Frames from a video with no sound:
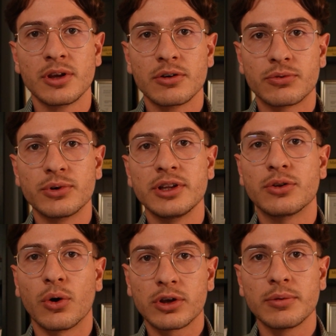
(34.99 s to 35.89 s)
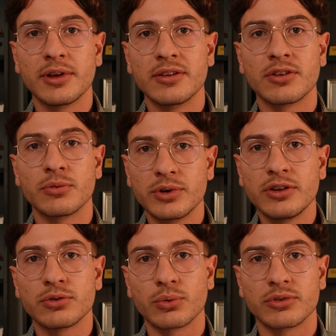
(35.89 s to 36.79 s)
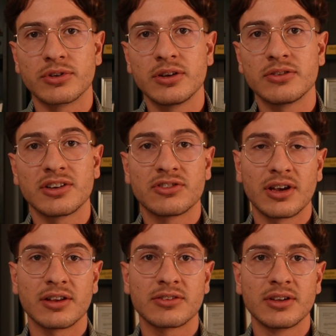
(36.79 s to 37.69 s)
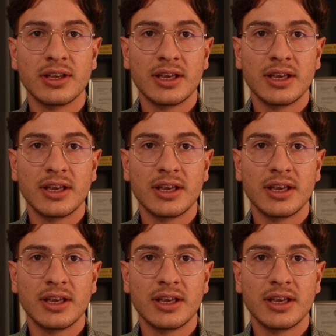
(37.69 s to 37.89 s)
free documents and resources such as